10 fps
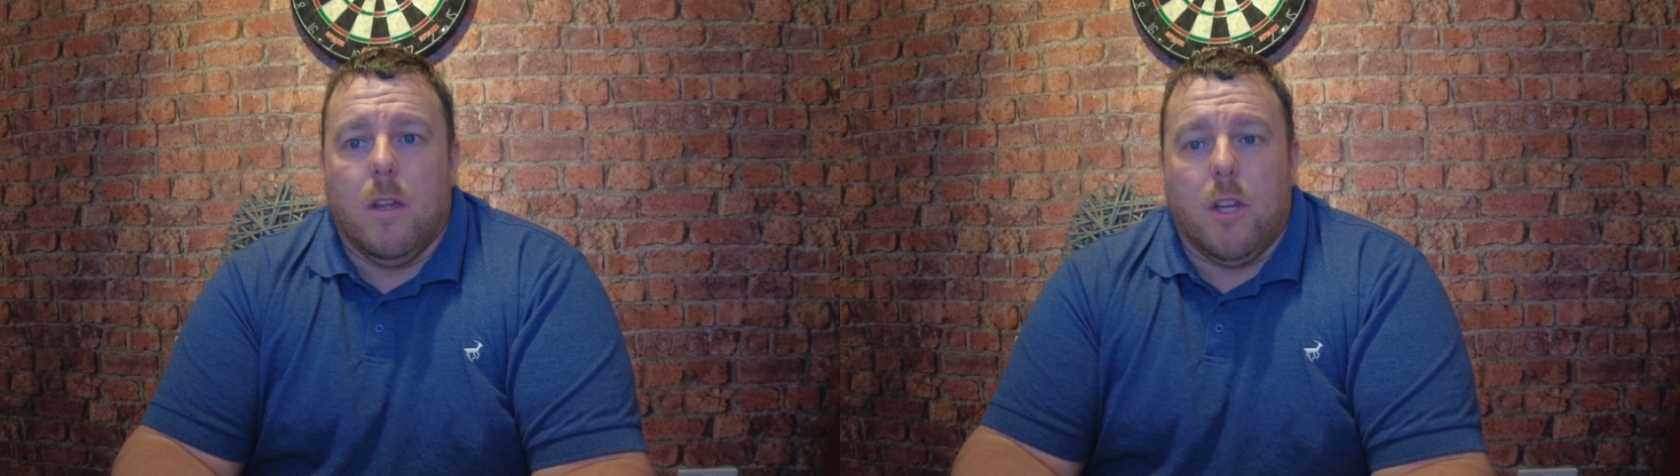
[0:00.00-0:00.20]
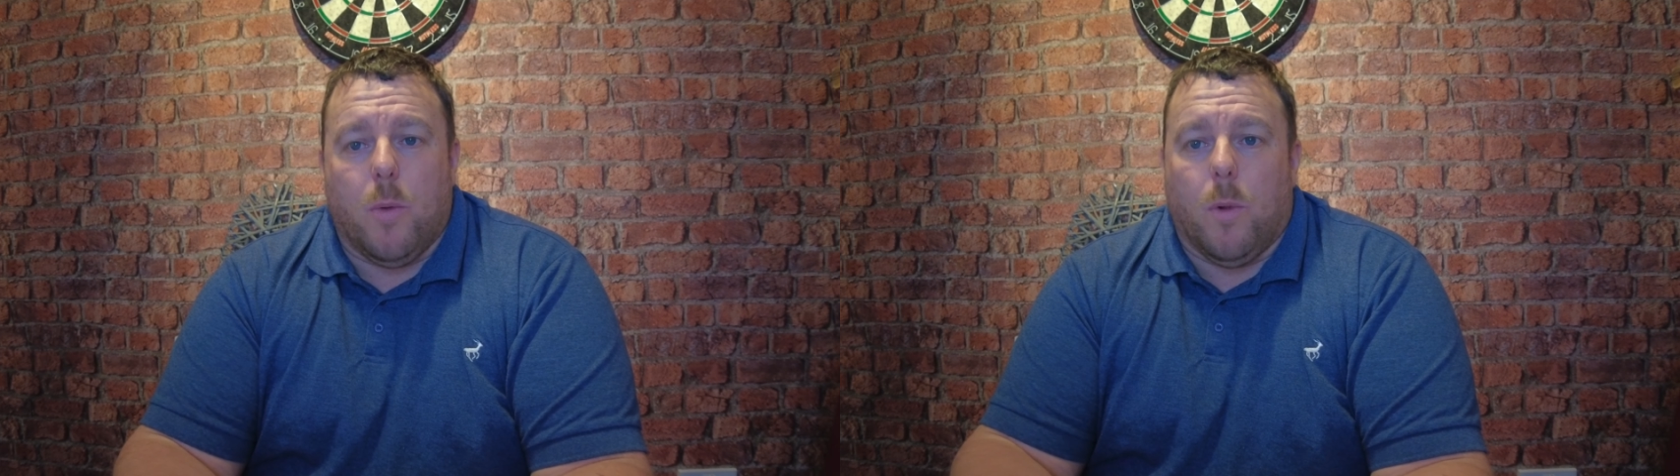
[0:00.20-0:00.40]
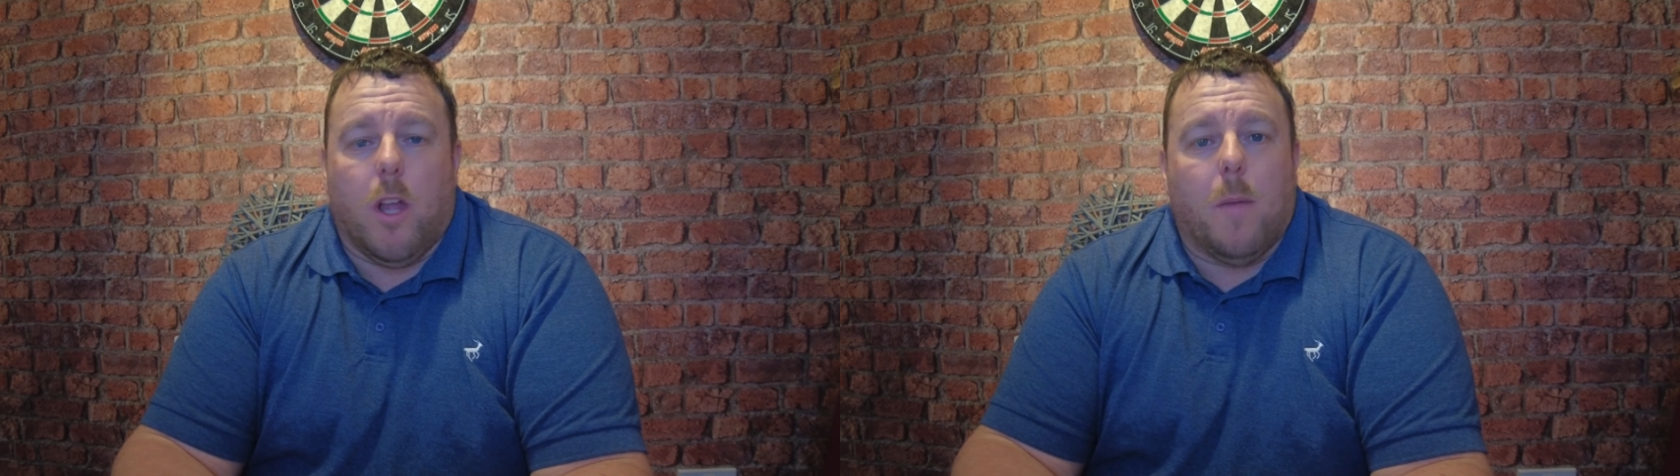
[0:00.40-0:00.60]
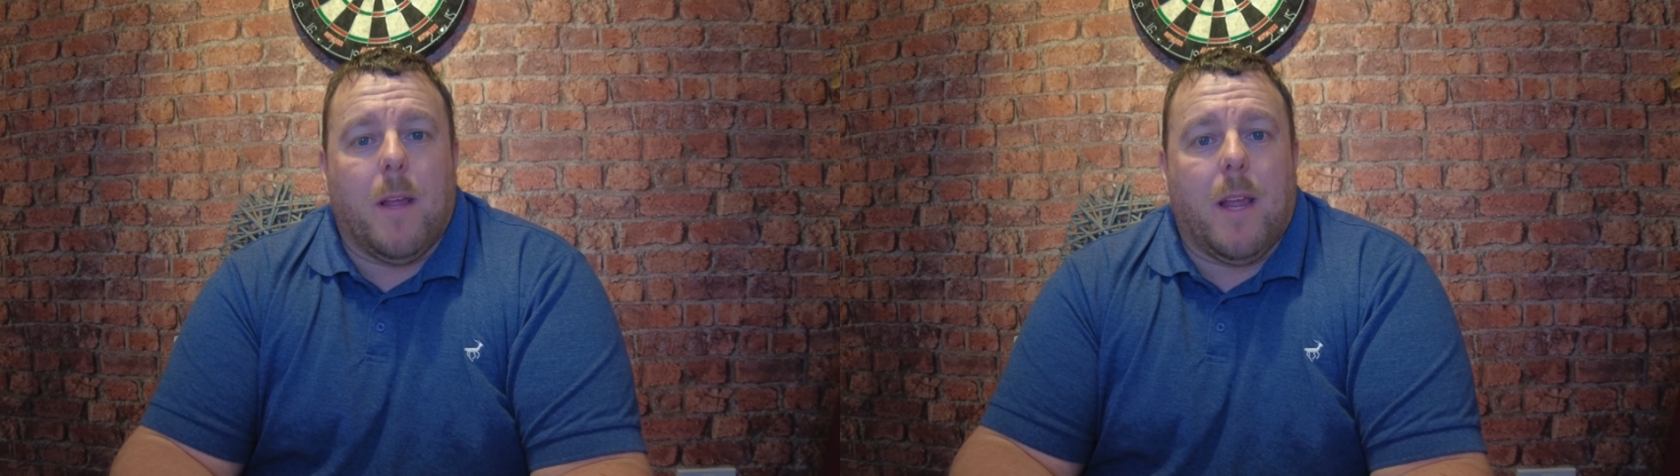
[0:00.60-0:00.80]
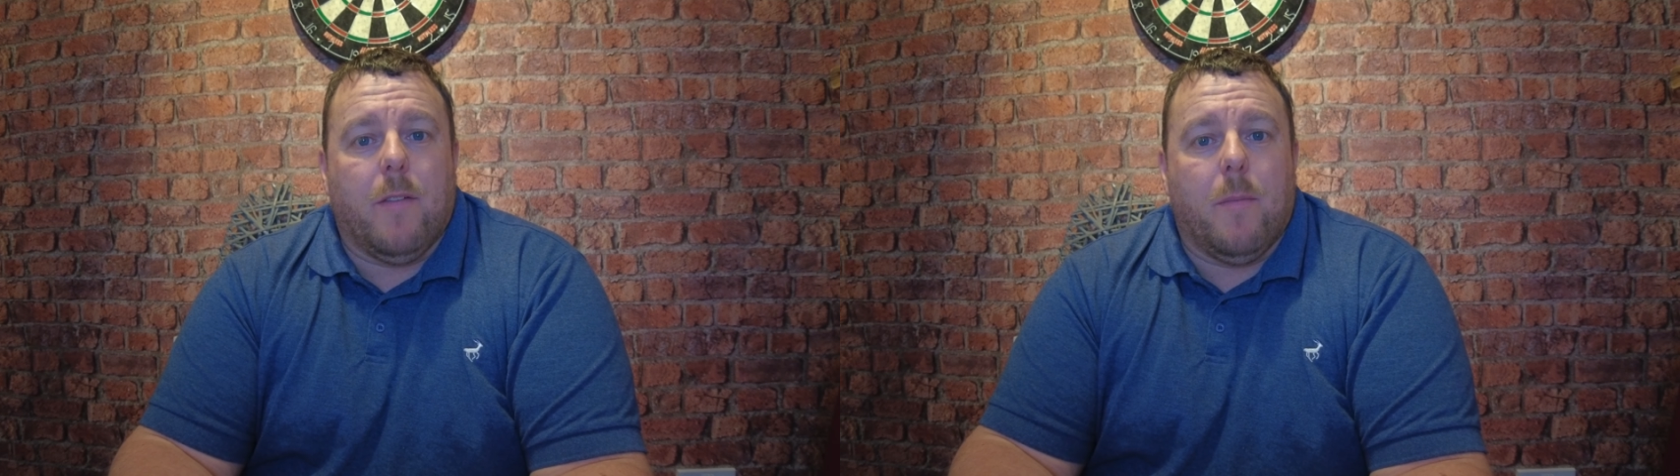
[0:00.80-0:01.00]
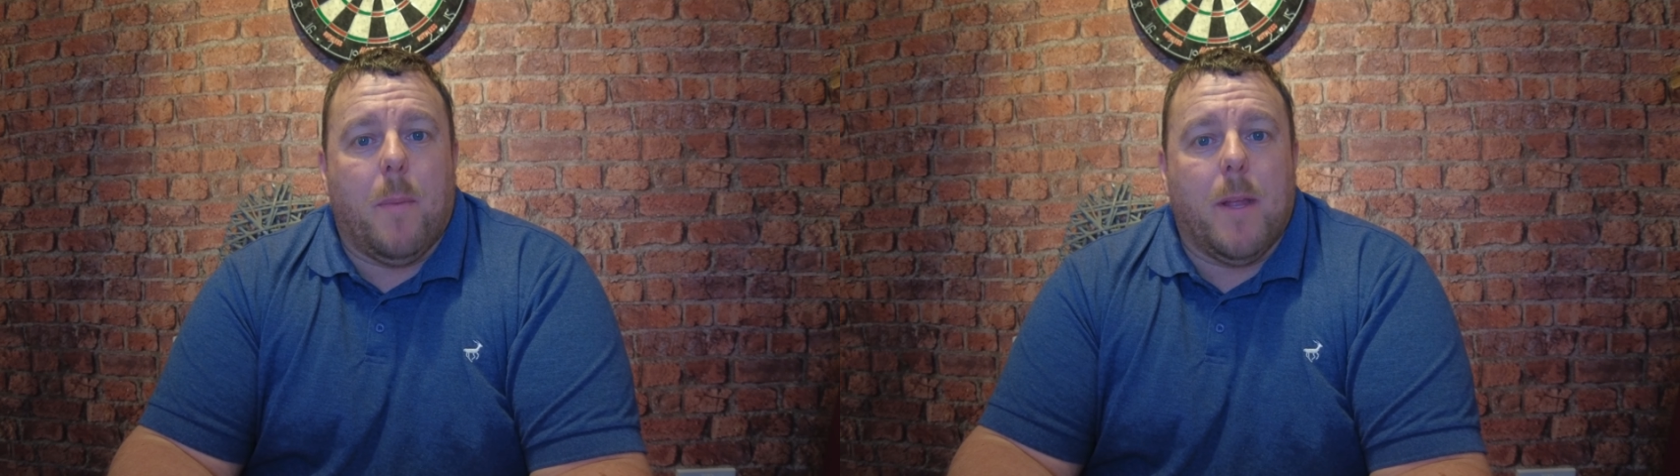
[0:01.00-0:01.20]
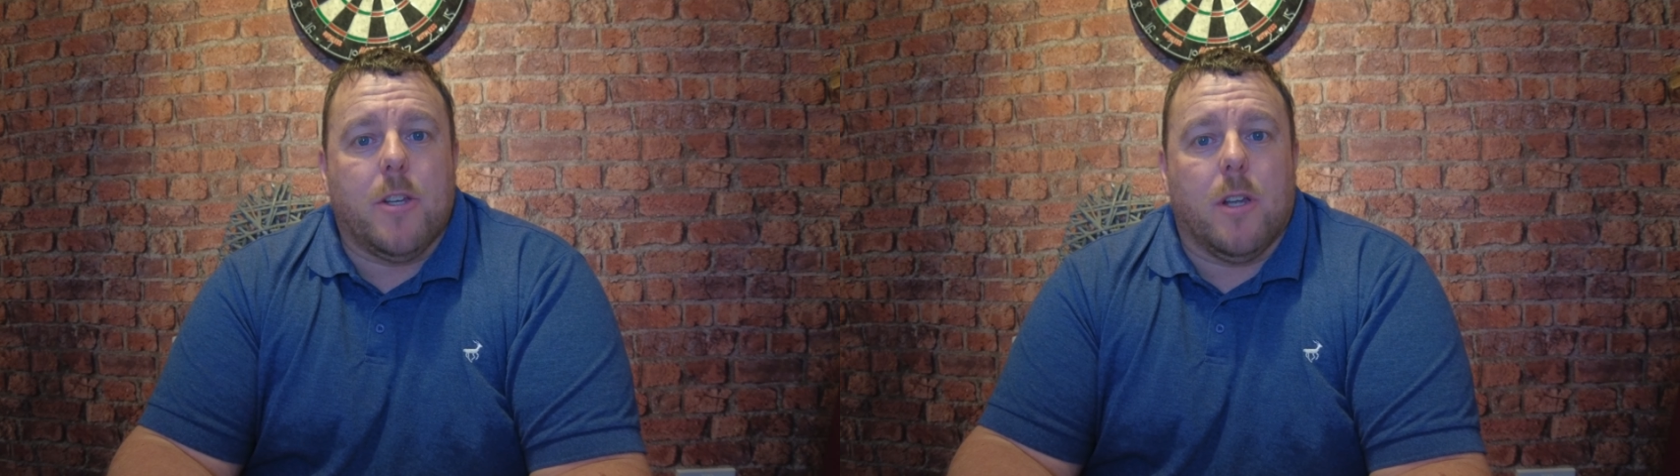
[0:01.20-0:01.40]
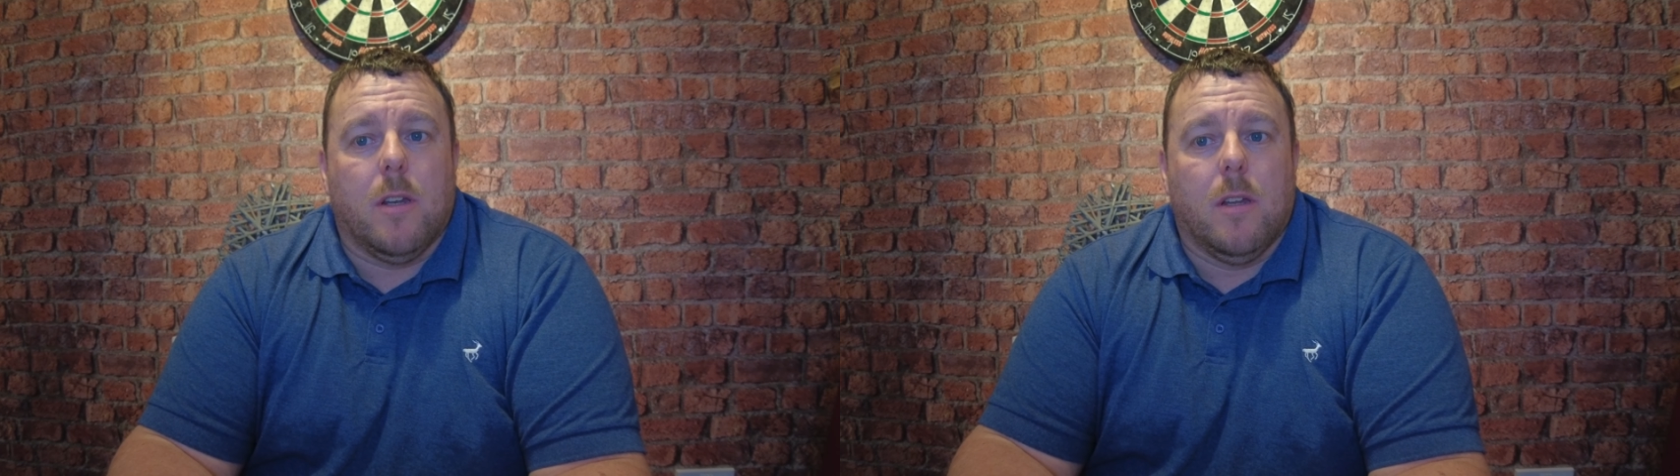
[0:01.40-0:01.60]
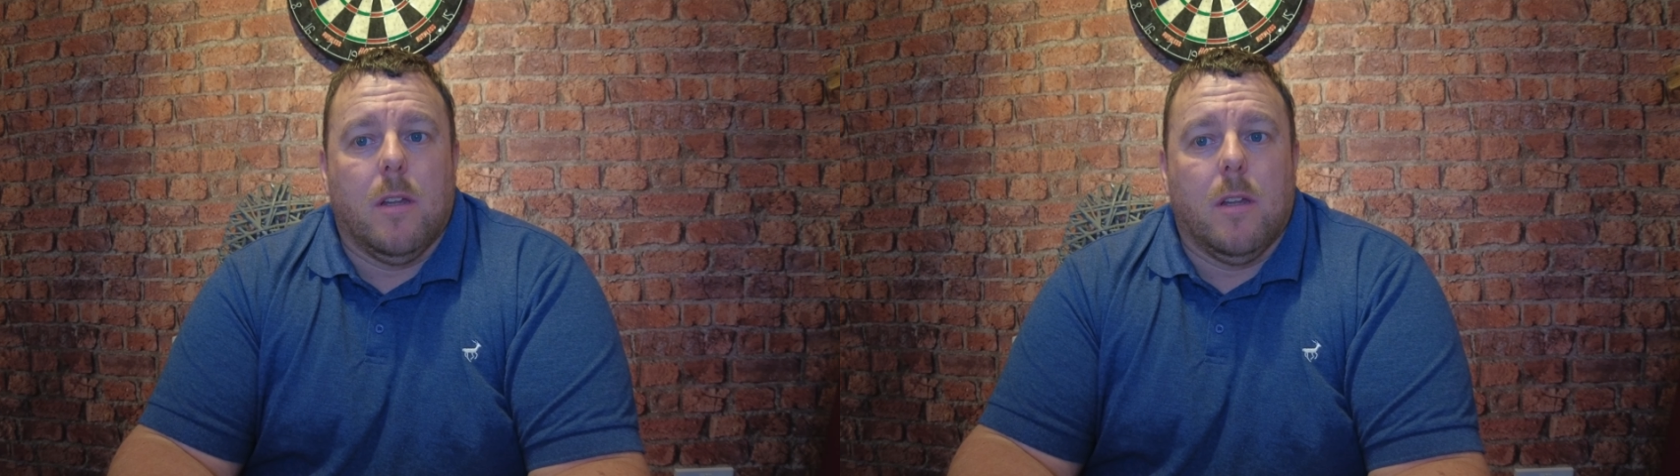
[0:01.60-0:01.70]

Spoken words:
You will not be given permission.